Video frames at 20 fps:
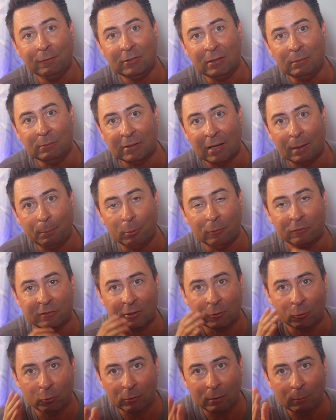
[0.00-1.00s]
teamed up with
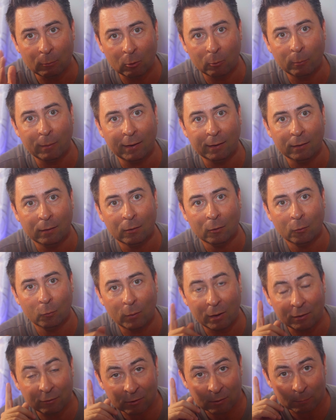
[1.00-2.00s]
Sakura Mobile,
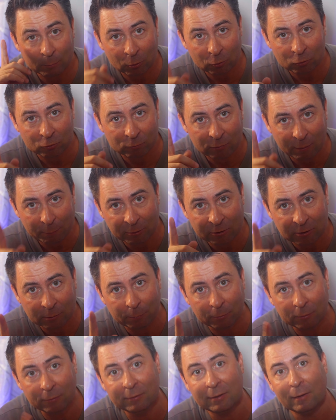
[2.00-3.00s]
one of the most
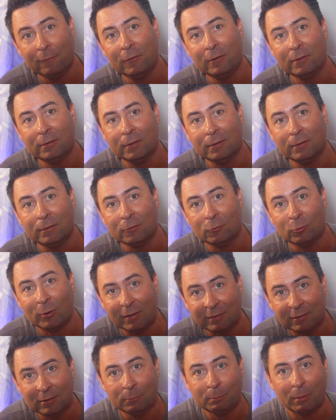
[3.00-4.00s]
reputable services
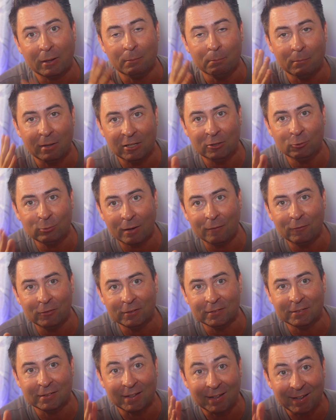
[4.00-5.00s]
trusted by many
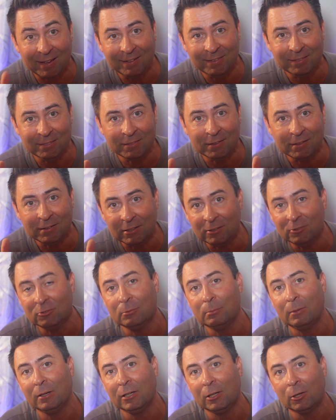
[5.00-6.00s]
travelers in the
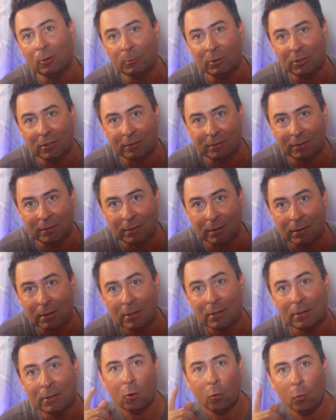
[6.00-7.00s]
Ninja Monkey community.
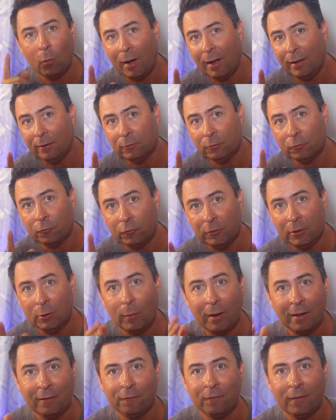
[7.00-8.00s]
Whilst free
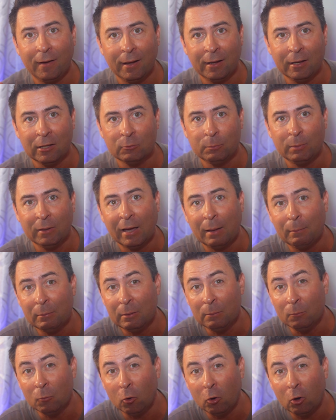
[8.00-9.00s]
Wi-Fi is
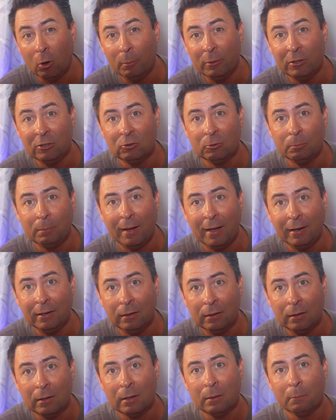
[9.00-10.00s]
becoming more common in
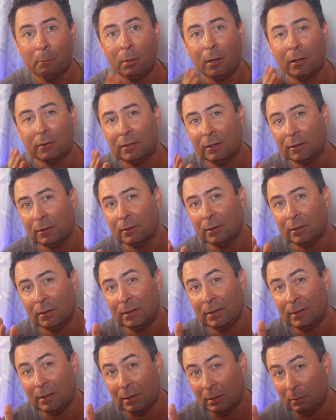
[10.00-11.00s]
Japan,
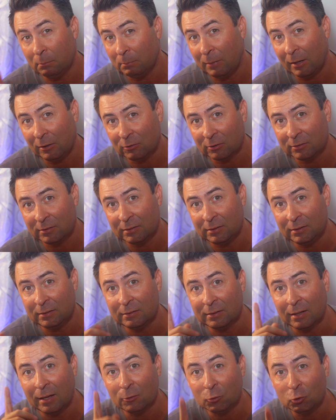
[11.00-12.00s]
particularly in major
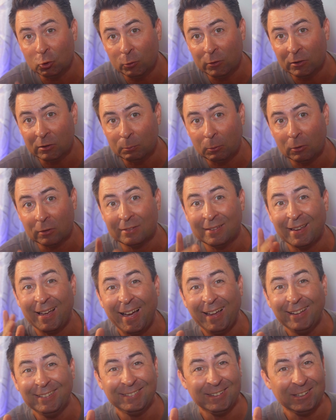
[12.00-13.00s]
cities, tourist spots
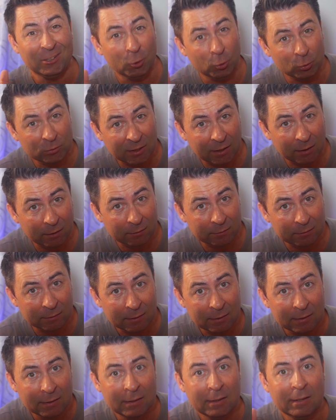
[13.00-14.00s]
and in hotels,
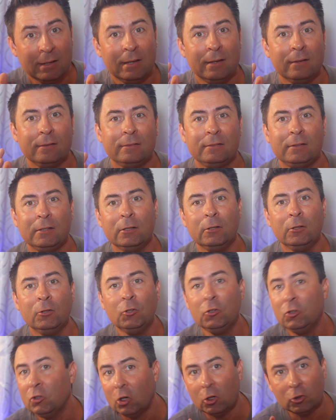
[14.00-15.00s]
it's still
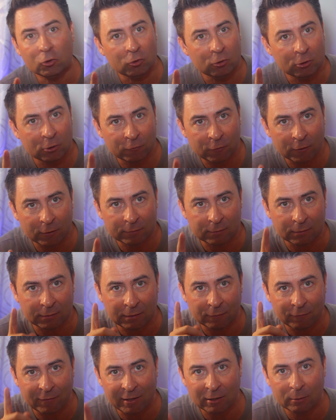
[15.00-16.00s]
not universally
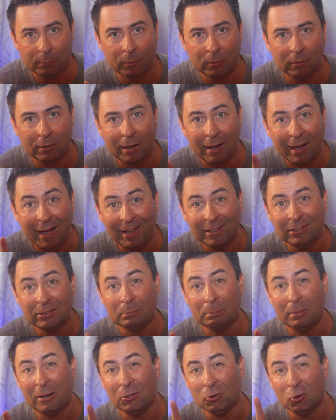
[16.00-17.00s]
available
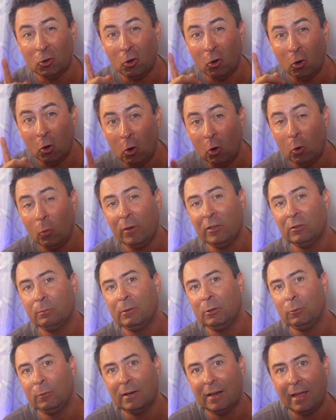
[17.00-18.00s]
and might not always
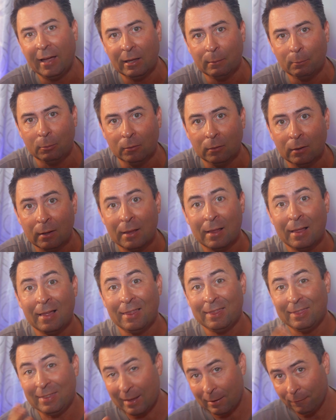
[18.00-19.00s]
be reliable.
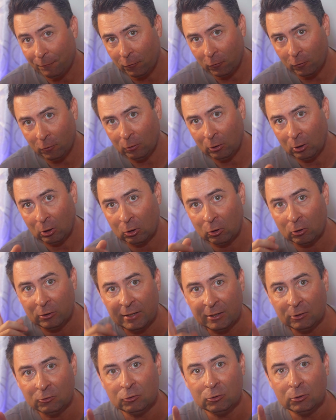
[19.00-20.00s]
Therefore, a
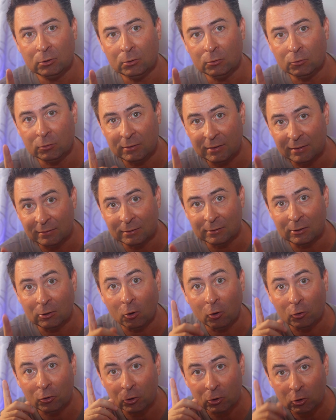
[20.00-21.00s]
connection to the internet
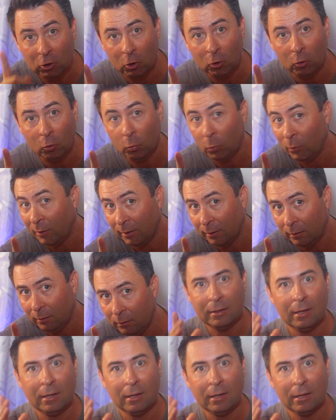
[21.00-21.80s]
on the go will